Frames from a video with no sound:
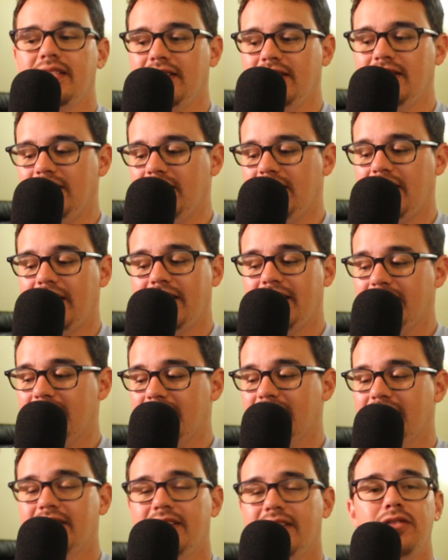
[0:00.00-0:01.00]
like
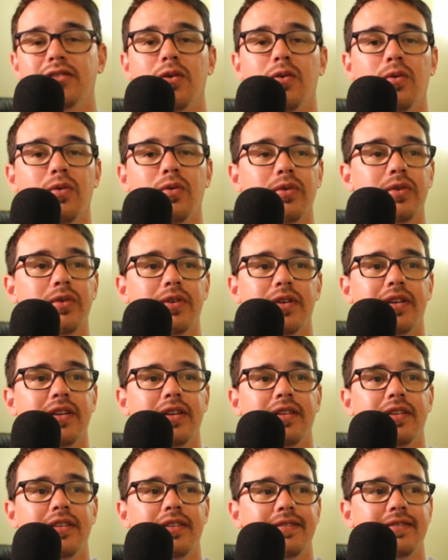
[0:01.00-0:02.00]
you know
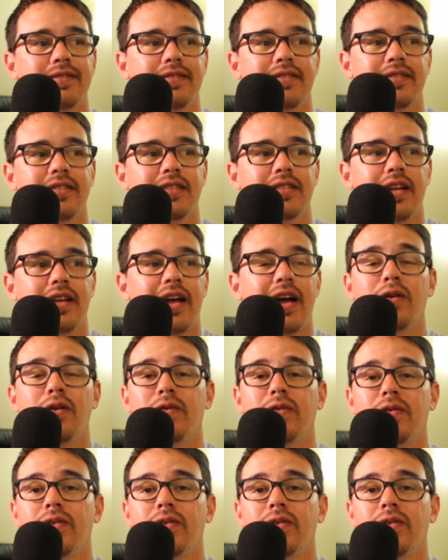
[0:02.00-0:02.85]
how